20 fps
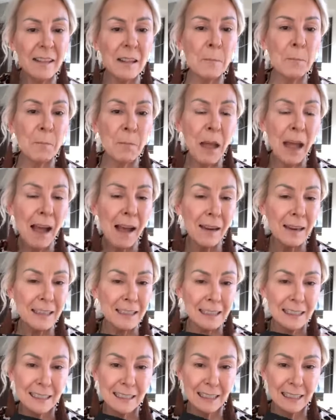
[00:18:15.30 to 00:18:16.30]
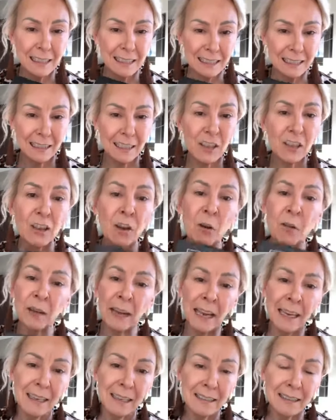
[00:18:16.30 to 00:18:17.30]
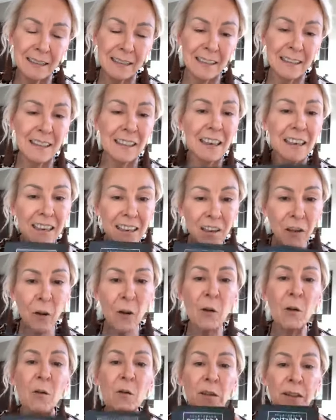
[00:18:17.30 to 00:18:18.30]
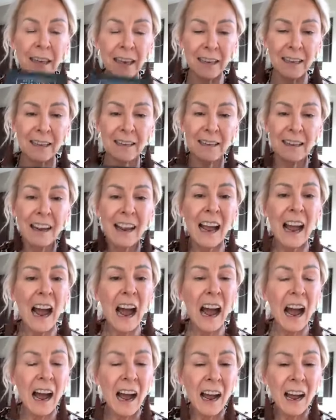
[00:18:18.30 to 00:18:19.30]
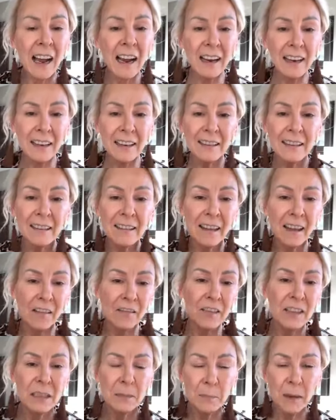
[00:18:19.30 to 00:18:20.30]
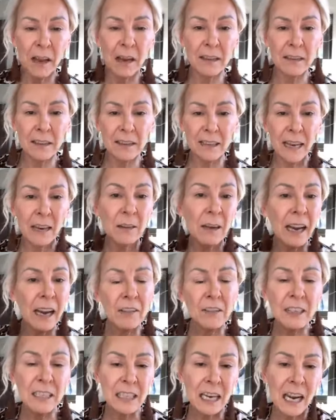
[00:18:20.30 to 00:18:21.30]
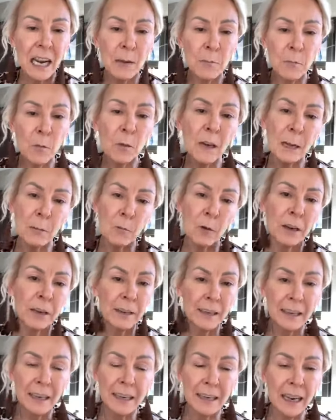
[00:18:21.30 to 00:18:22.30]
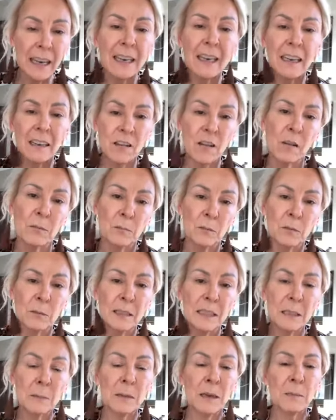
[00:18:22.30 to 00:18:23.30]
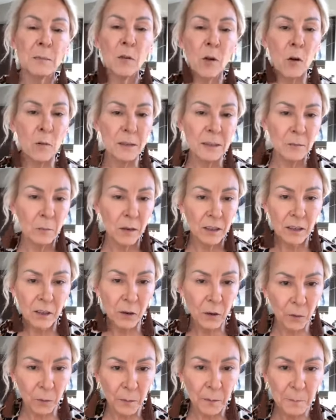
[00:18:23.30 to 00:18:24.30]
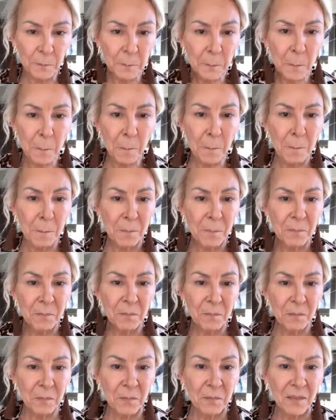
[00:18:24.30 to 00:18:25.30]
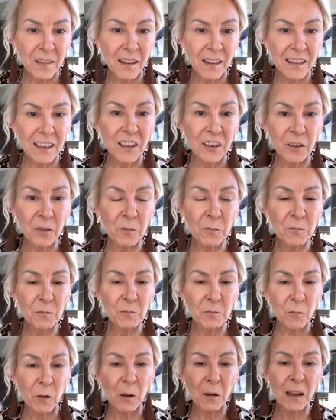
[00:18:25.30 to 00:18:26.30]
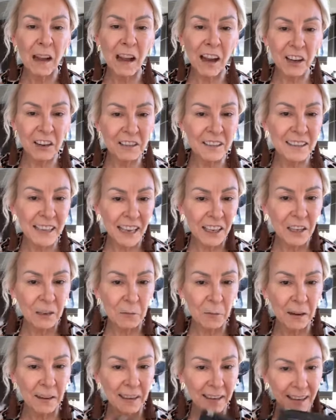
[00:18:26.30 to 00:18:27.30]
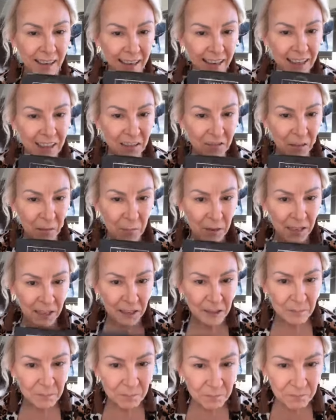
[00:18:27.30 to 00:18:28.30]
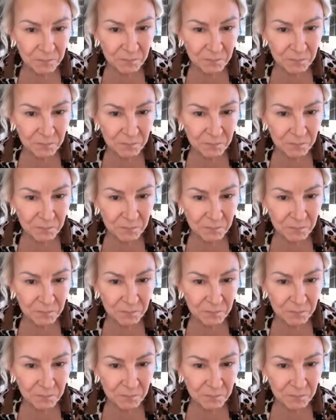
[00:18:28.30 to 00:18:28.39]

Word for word: the palette six go get it go get it i love this palette and every time when i'm wearing it i get compliments people always want to know you know, what color is that you're wearing and it's from here.